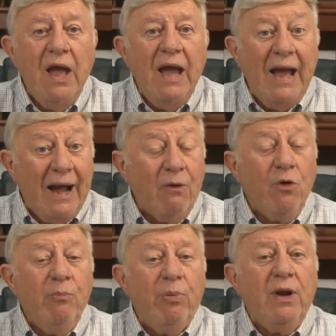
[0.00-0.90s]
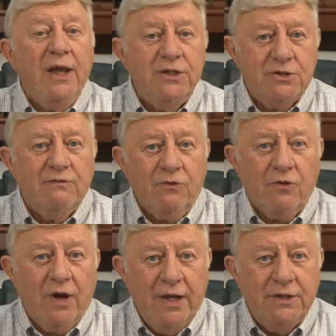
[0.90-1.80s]
Our place of
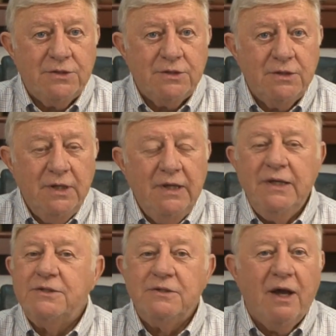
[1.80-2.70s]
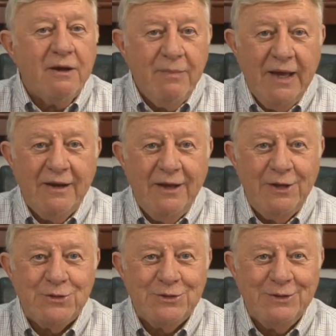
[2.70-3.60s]
grace is not about us.